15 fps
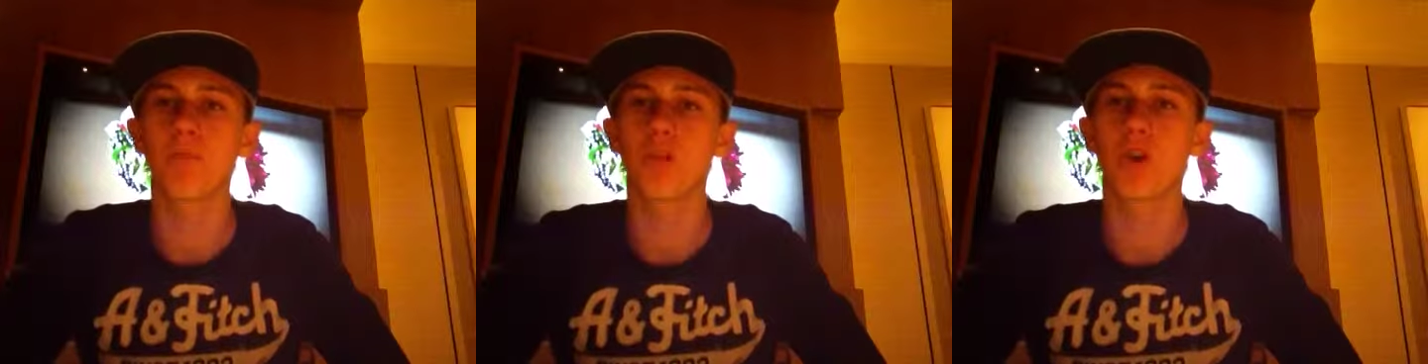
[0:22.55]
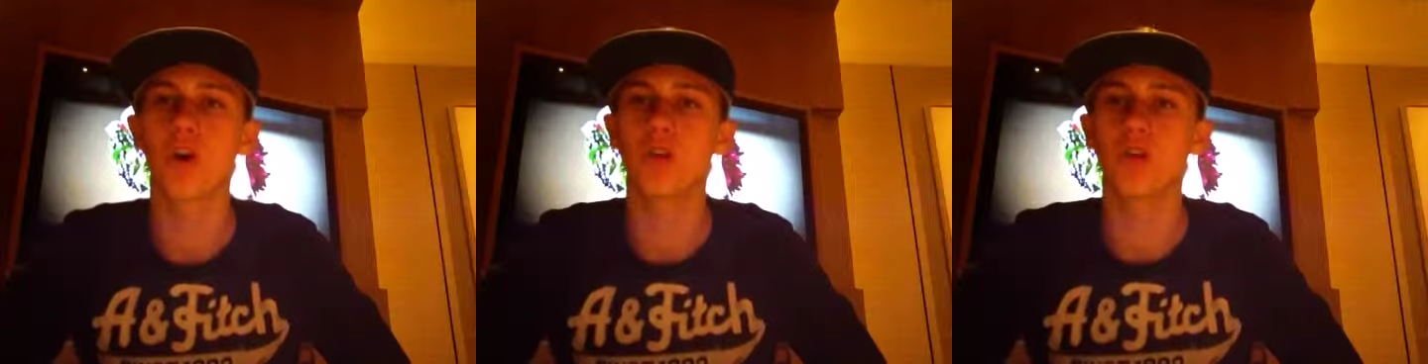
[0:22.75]

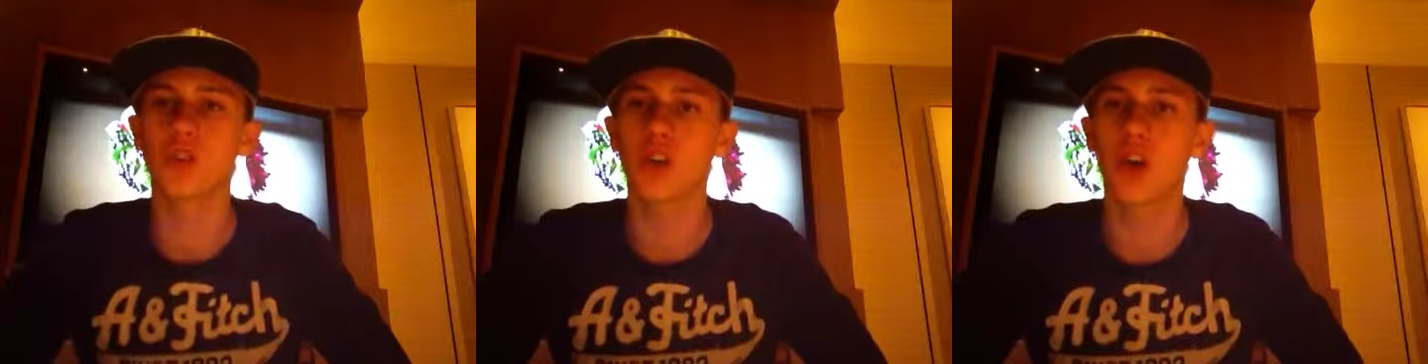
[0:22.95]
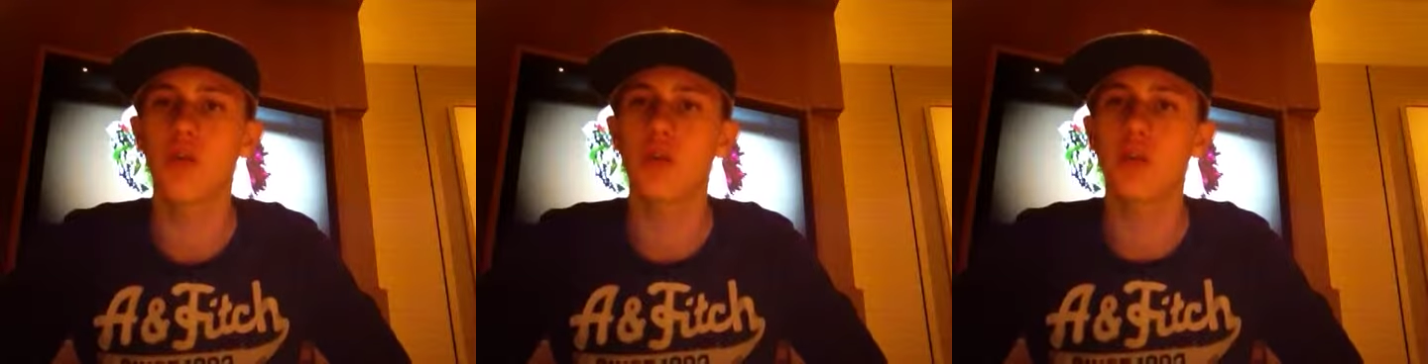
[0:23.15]

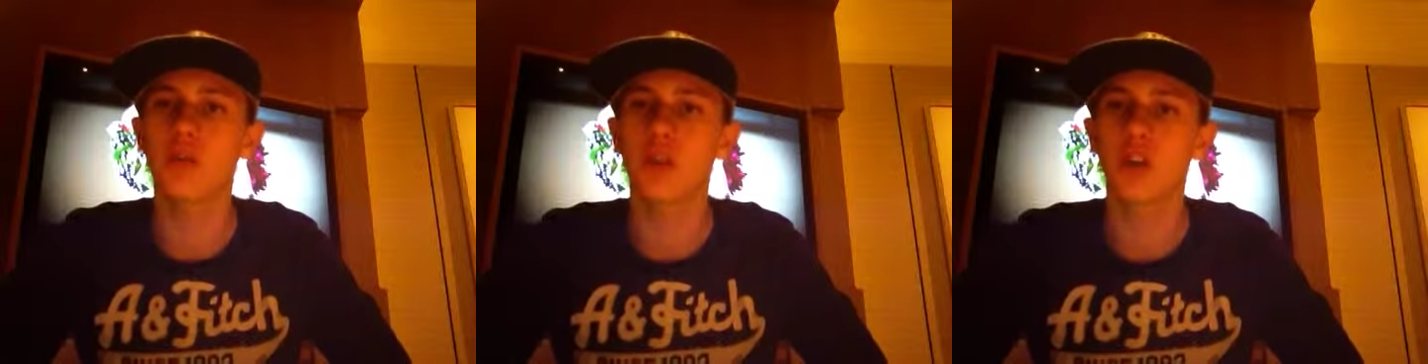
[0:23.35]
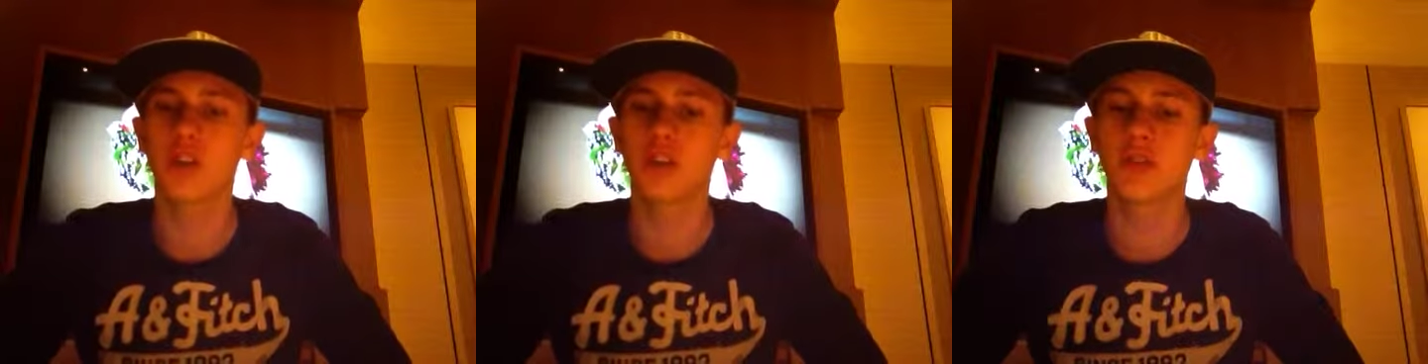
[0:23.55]
October
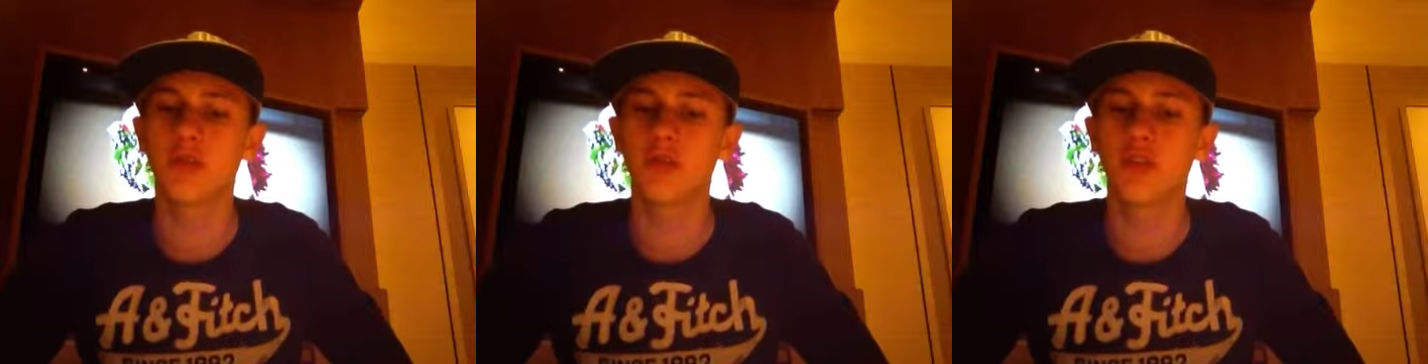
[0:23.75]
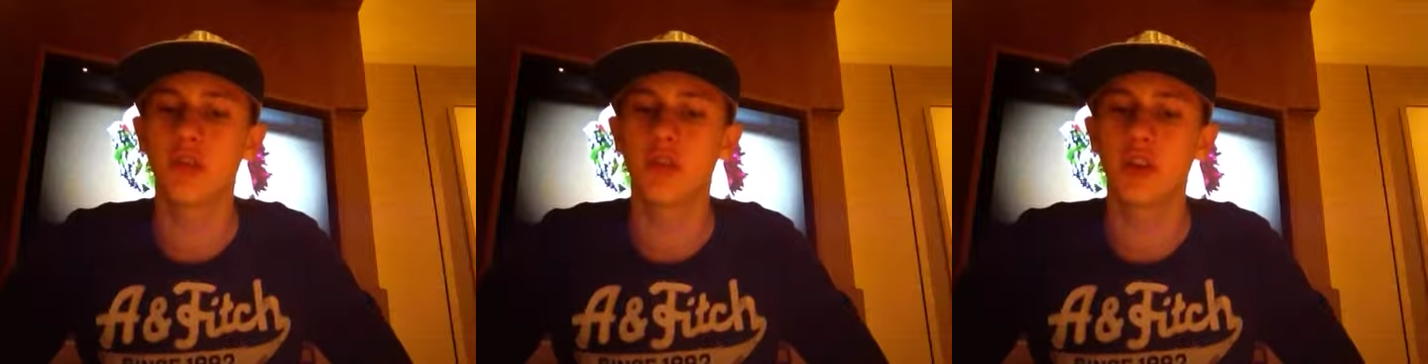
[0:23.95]

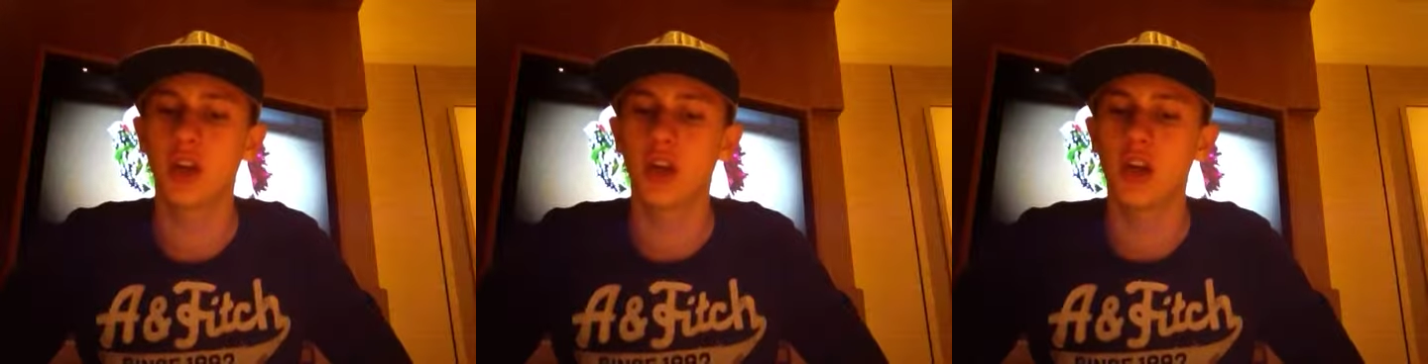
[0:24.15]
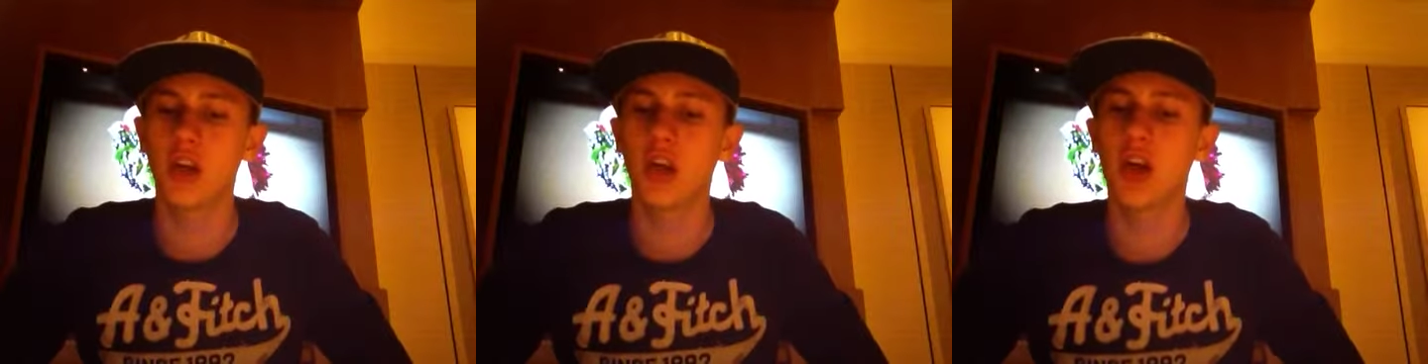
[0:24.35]

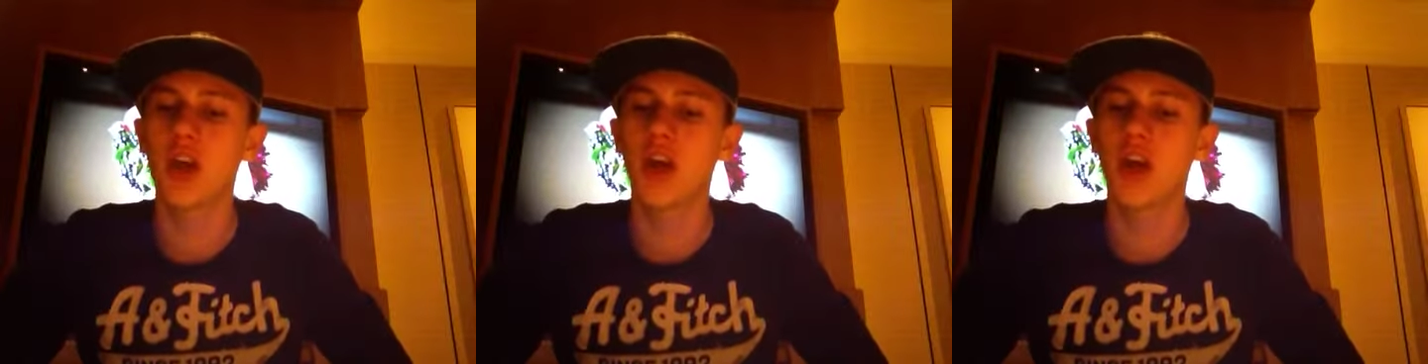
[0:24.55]
2014,